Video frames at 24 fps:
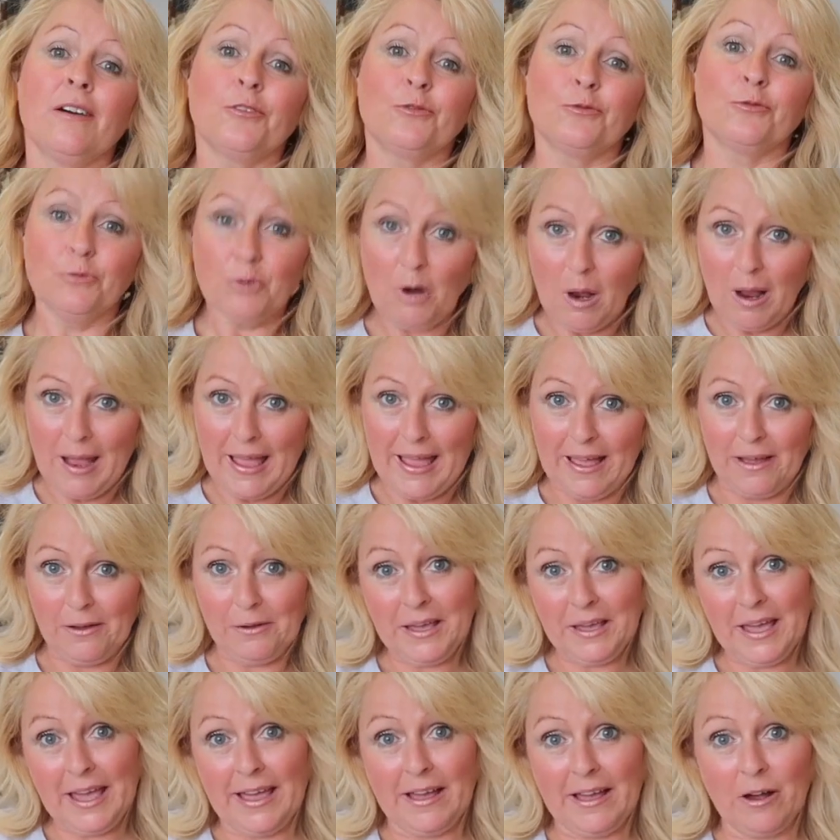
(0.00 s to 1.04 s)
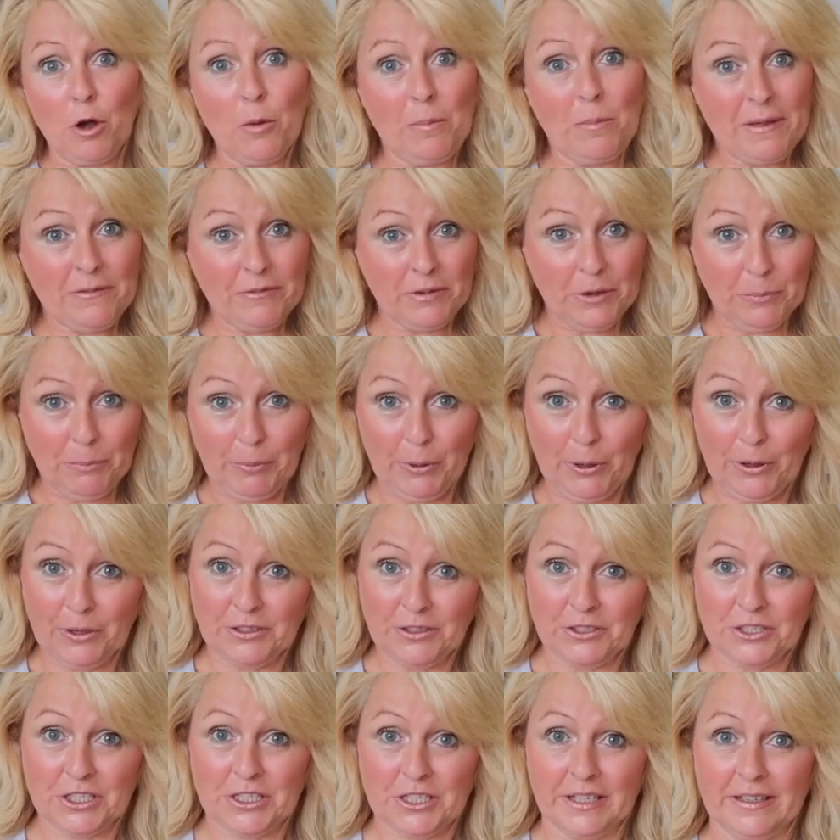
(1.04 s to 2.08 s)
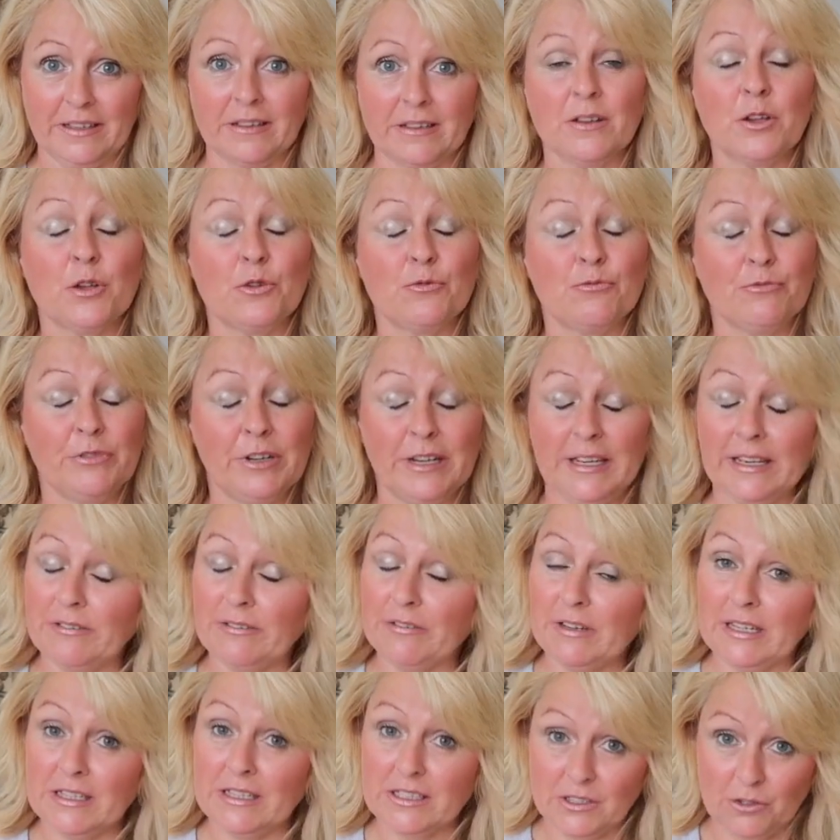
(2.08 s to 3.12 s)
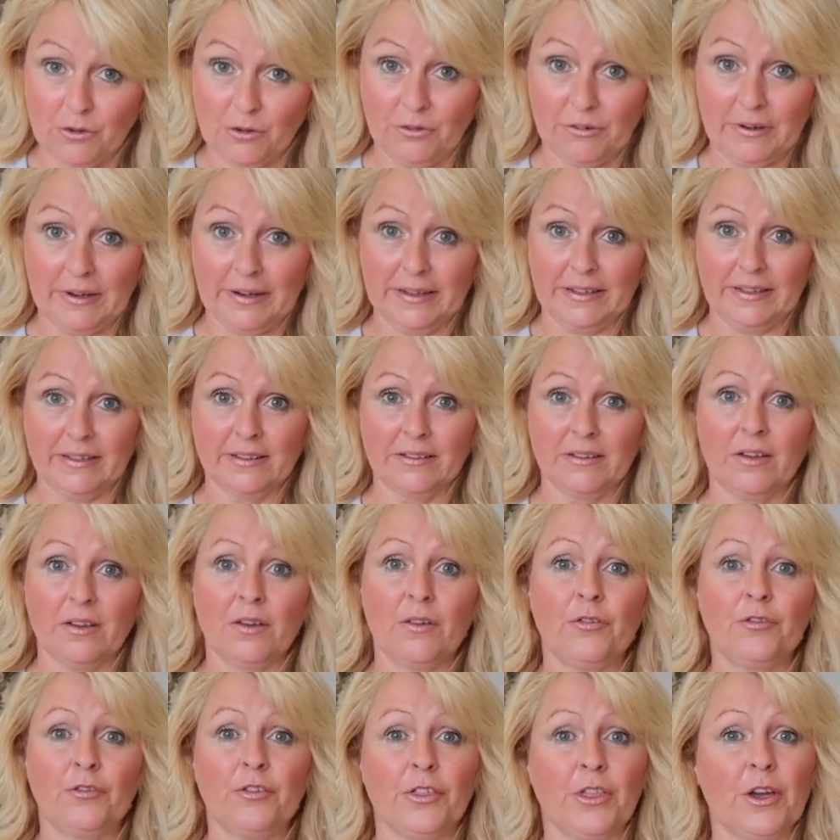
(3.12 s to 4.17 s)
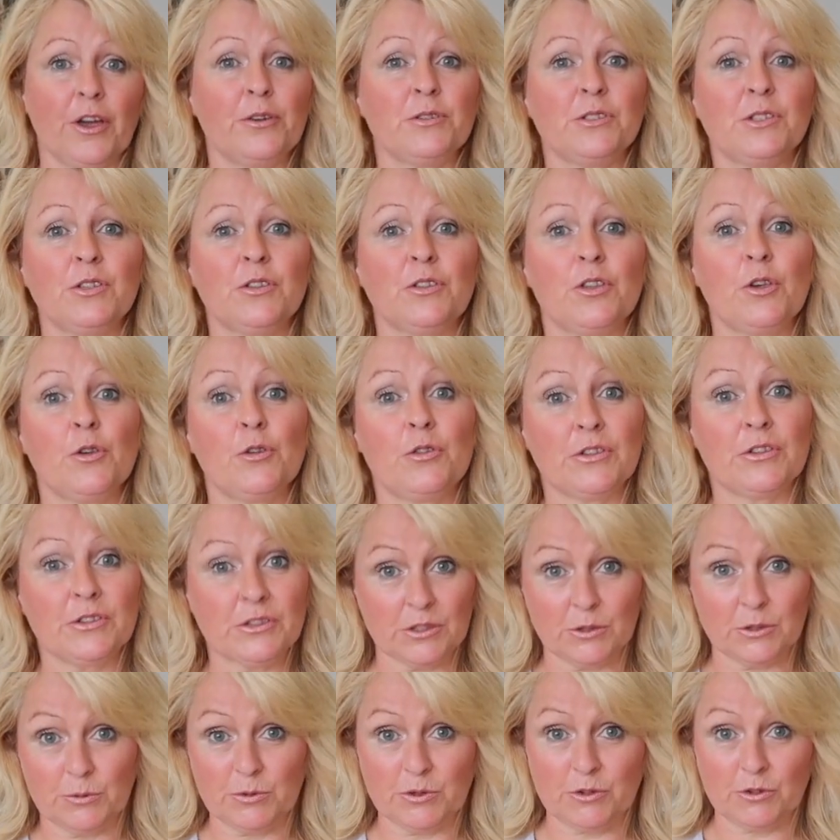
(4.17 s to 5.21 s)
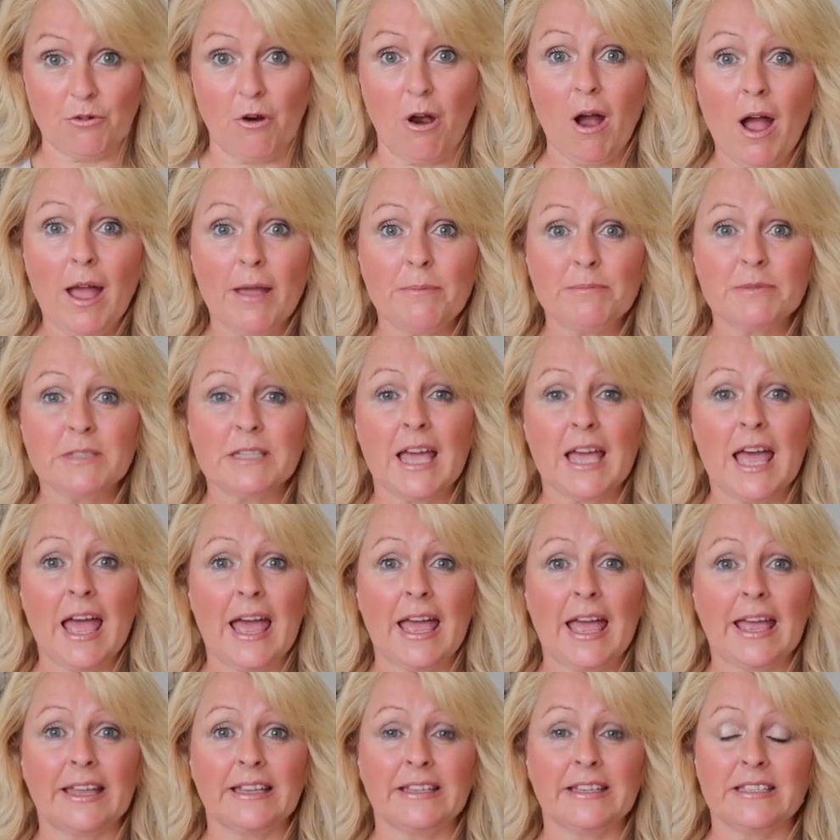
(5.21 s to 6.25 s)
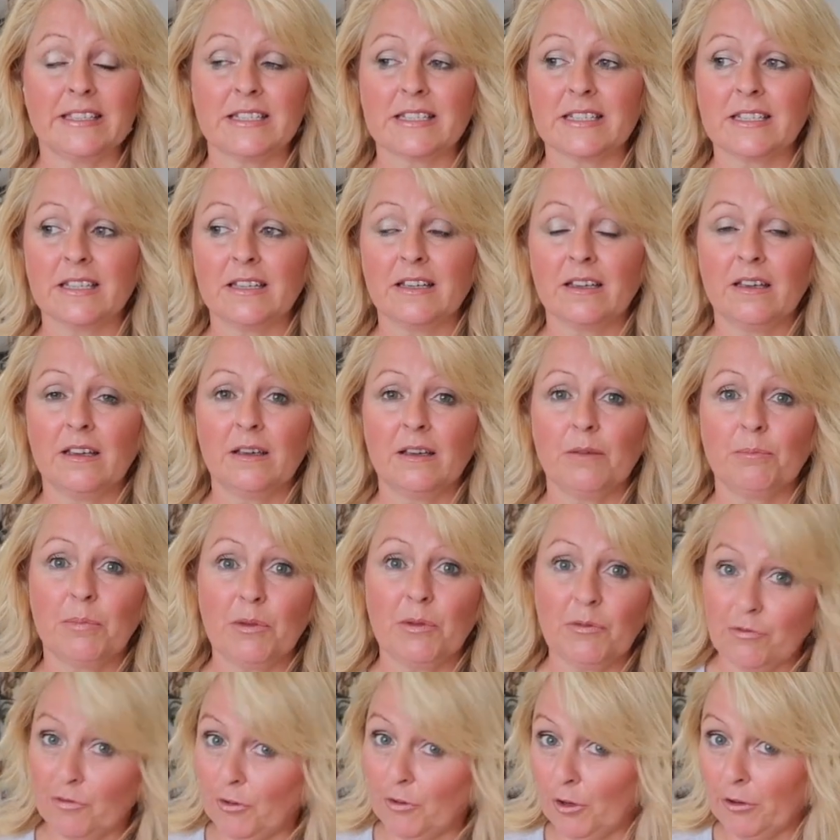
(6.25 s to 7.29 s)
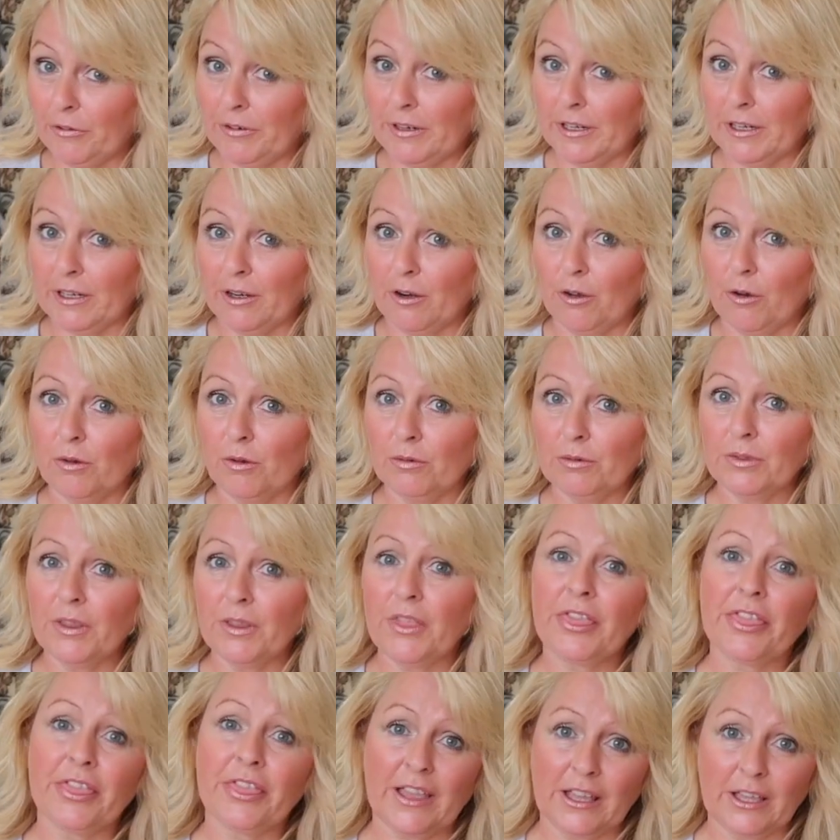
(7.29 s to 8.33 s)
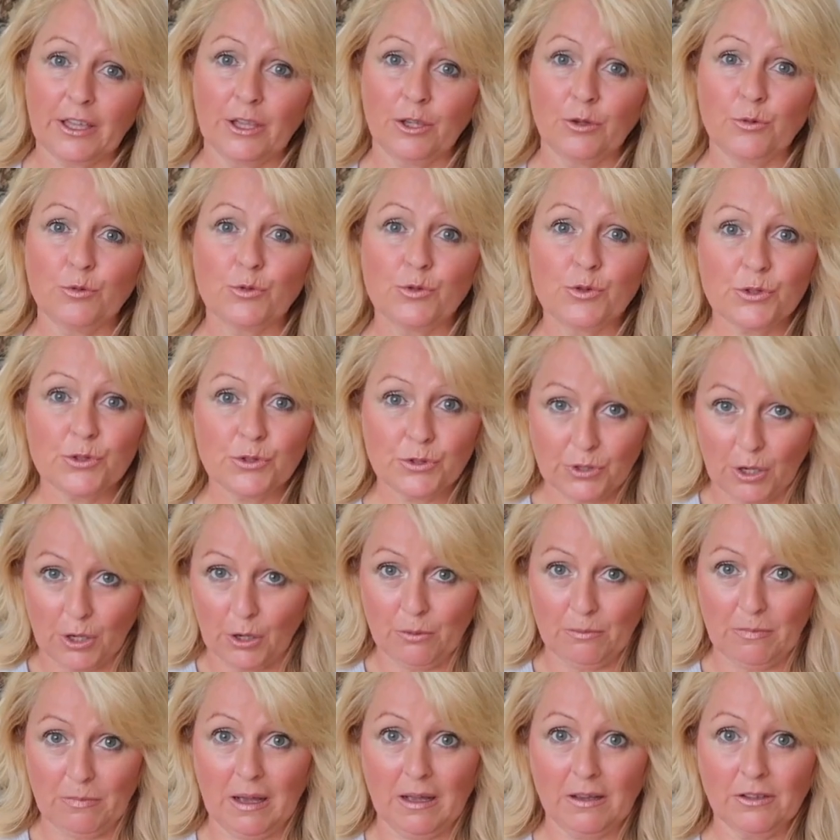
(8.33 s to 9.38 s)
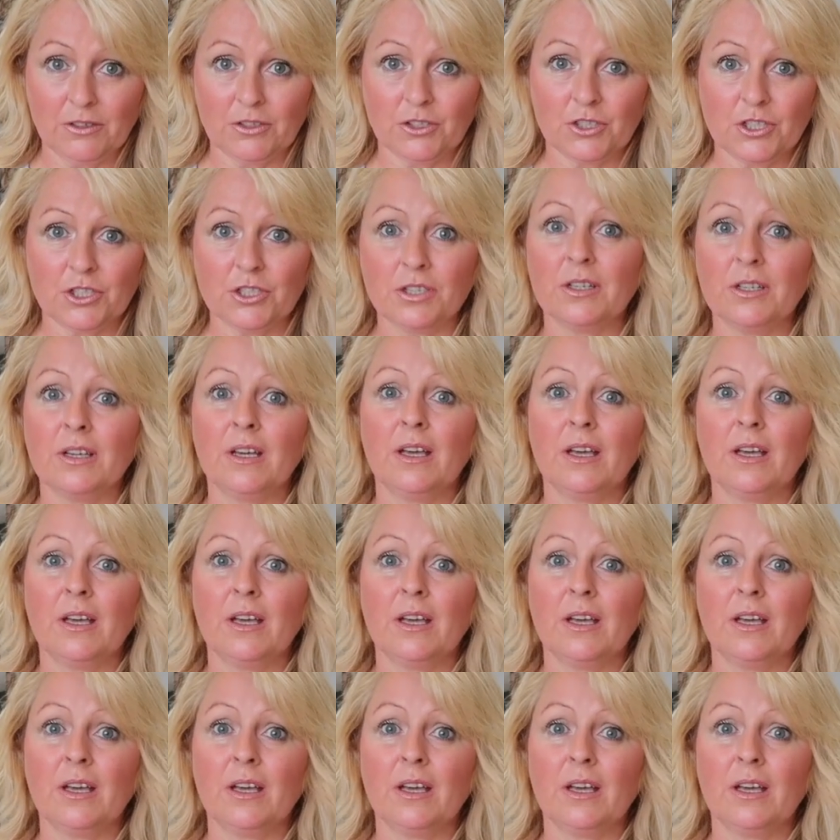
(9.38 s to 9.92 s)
Right, okay, I've got a bit of an apology. Really sorry. For those of you that subscribed and been following along, thank you so much.